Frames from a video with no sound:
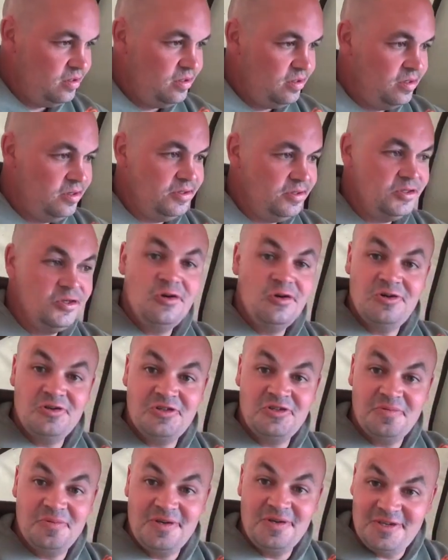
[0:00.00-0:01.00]
it's not
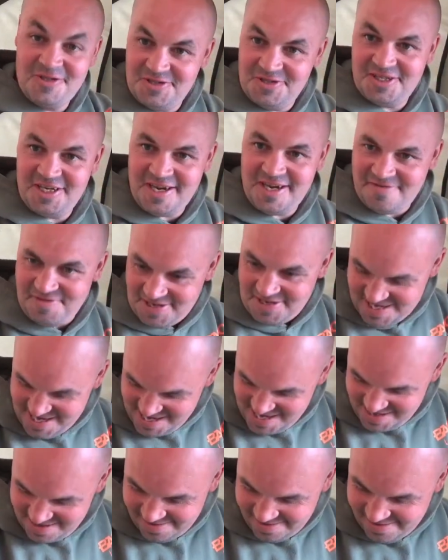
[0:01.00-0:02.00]
something you see every
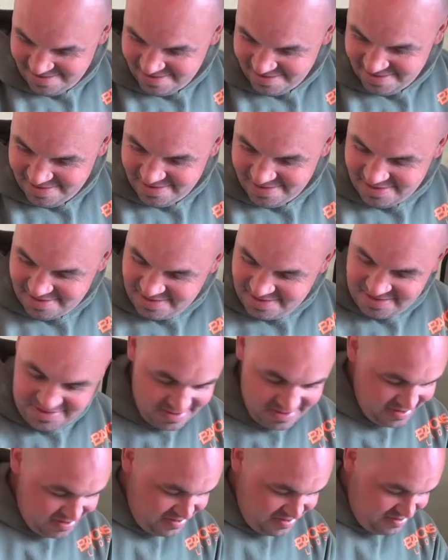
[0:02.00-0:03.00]
day.
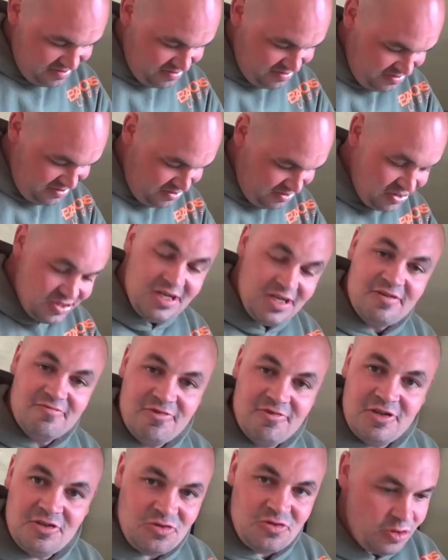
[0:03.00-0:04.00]
Just had a
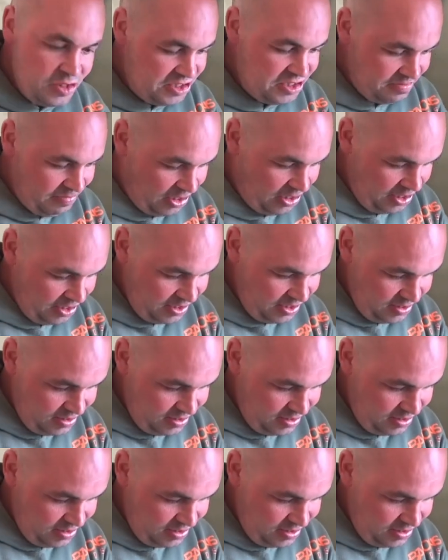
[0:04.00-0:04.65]
real twitchy bite.